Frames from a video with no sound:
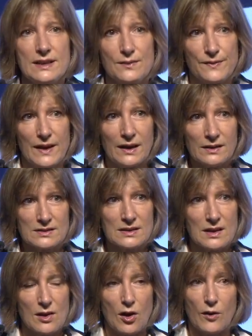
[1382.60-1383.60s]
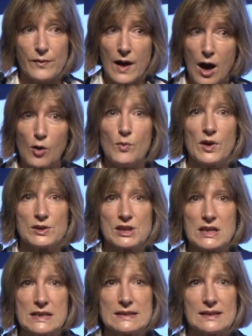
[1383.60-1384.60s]
fact of how much
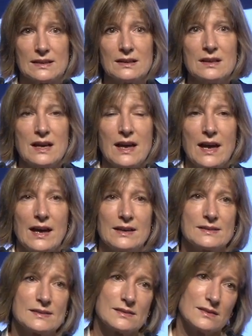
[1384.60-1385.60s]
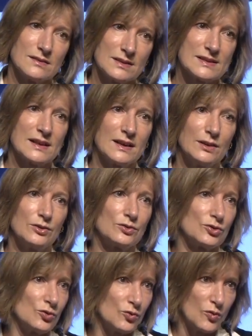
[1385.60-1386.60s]
ESA has decided
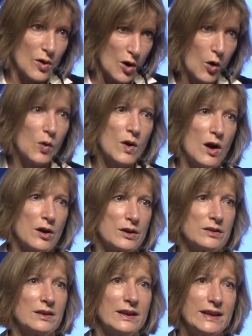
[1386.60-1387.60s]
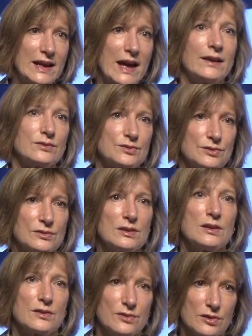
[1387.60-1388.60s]
to wholeheartedly enter
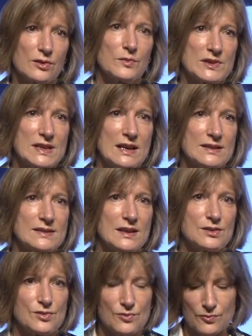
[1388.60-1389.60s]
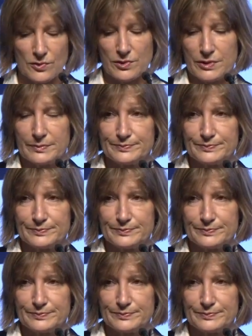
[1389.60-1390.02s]
the commercialization world.